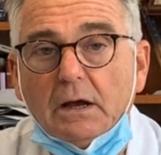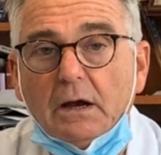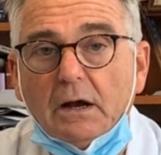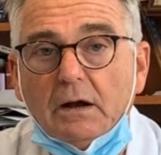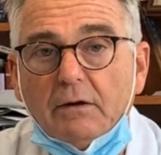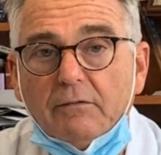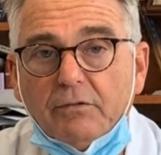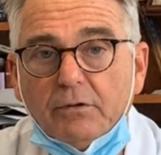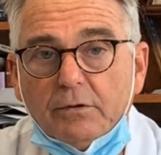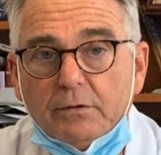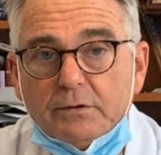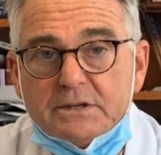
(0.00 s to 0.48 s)

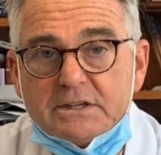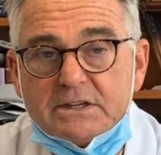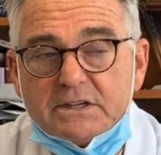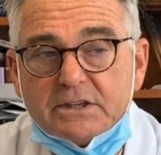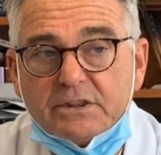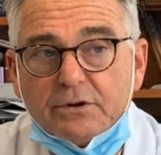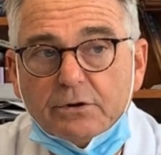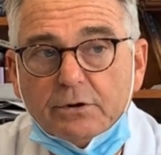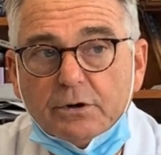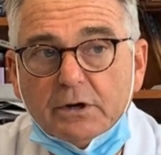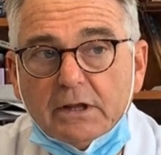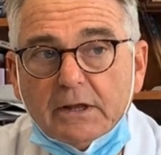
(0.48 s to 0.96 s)
Of those
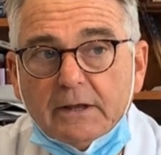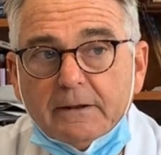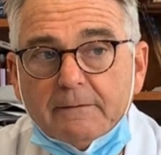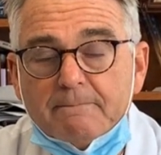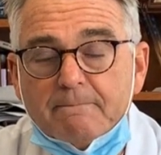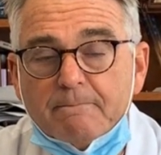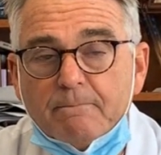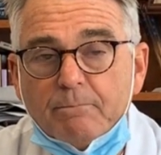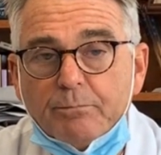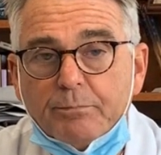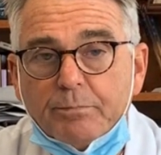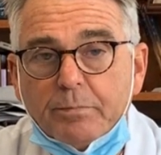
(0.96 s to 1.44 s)

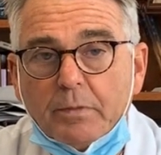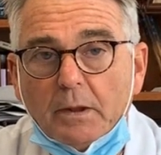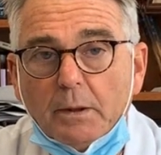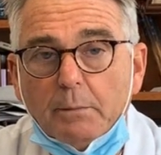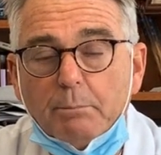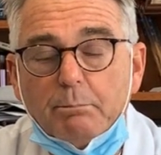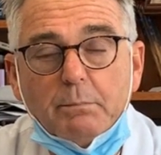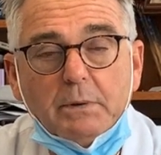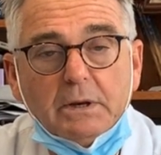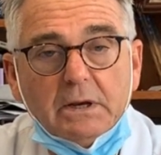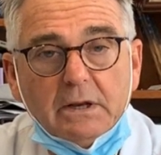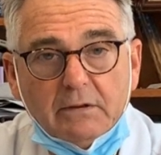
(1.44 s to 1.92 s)
30,
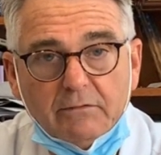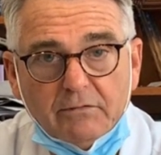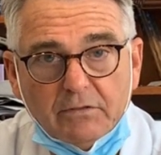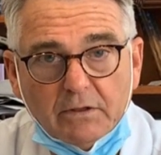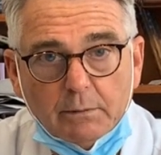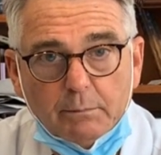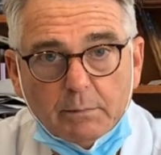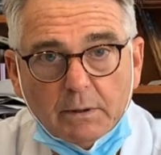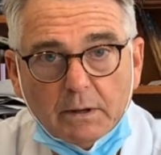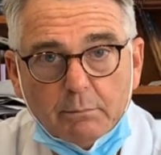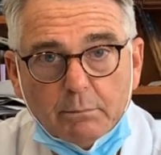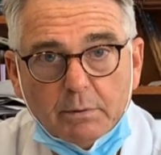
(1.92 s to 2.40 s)
many of
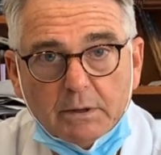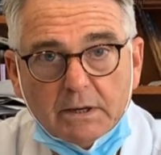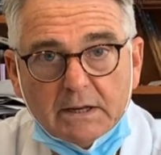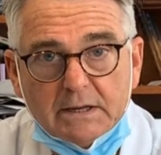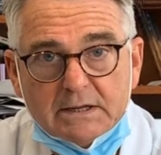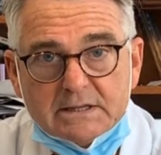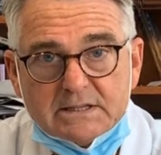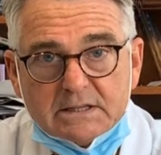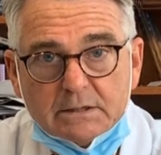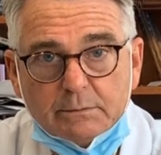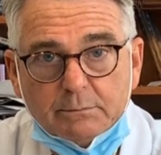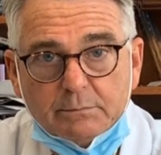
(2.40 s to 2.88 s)
them have been
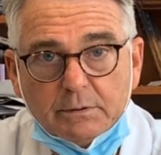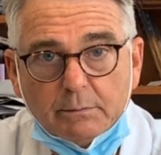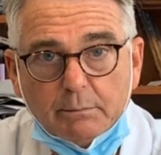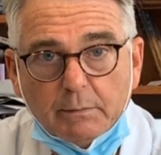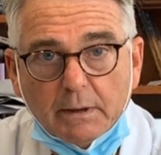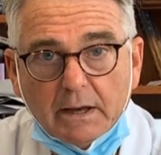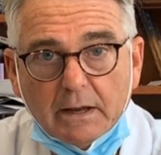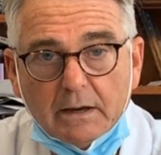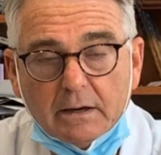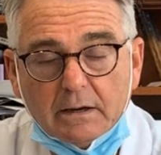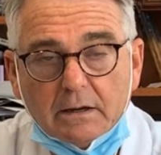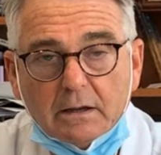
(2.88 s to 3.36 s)

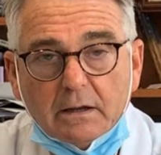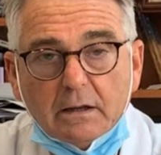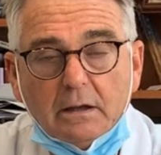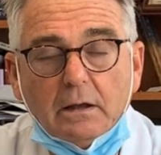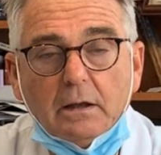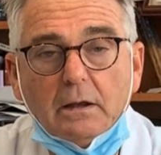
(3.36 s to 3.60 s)
asymptomatic.